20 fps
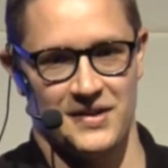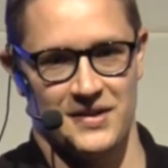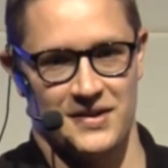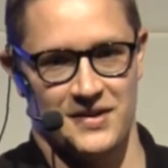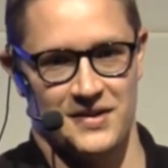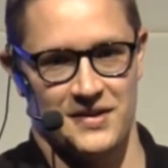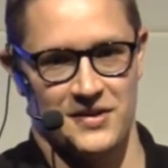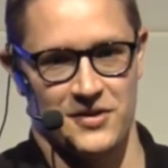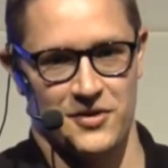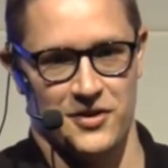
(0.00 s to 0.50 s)

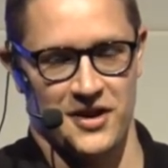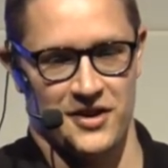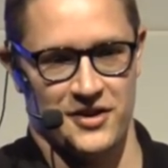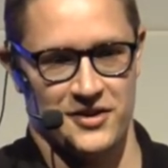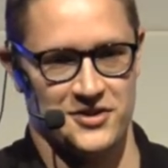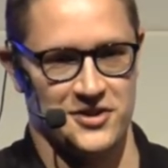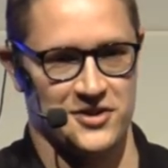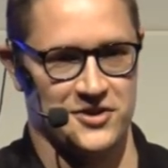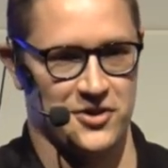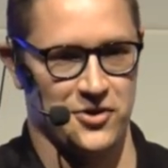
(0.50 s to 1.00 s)
You cannot
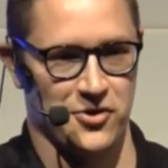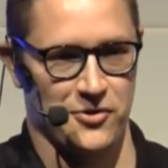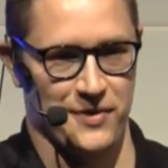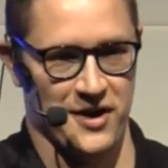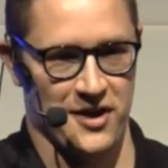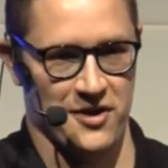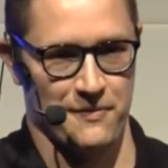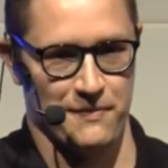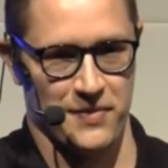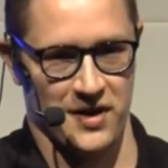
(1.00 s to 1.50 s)
just go by
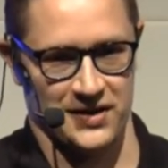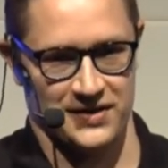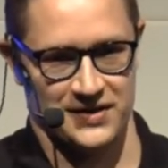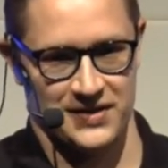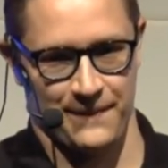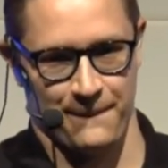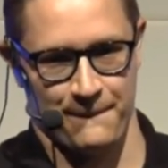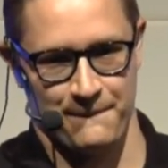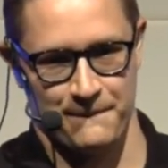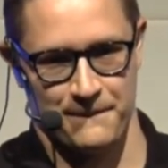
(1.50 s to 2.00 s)
your butt.
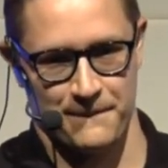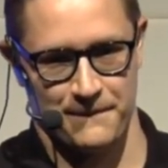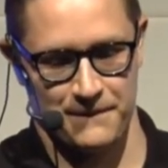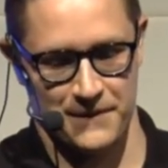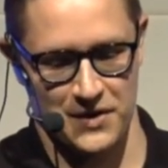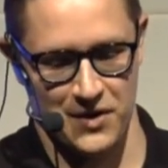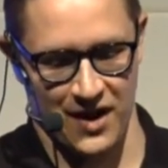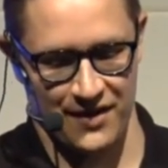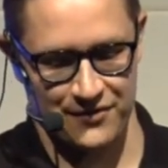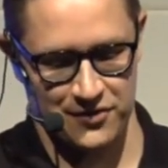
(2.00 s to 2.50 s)
You
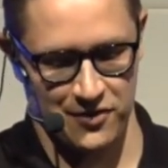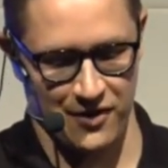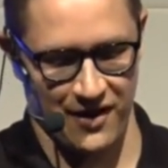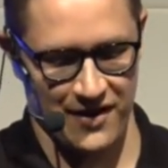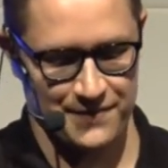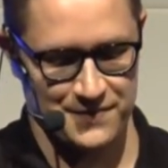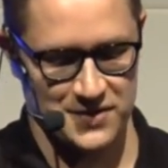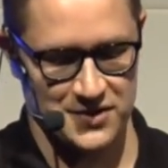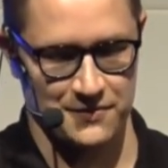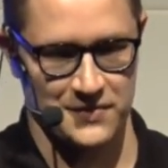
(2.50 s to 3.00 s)
have to
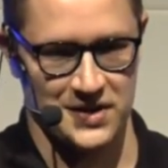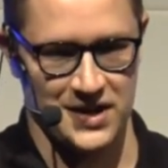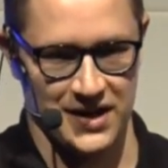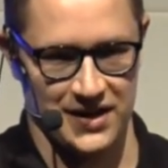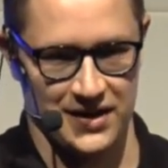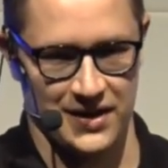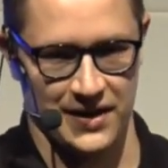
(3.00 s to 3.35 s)
have some data.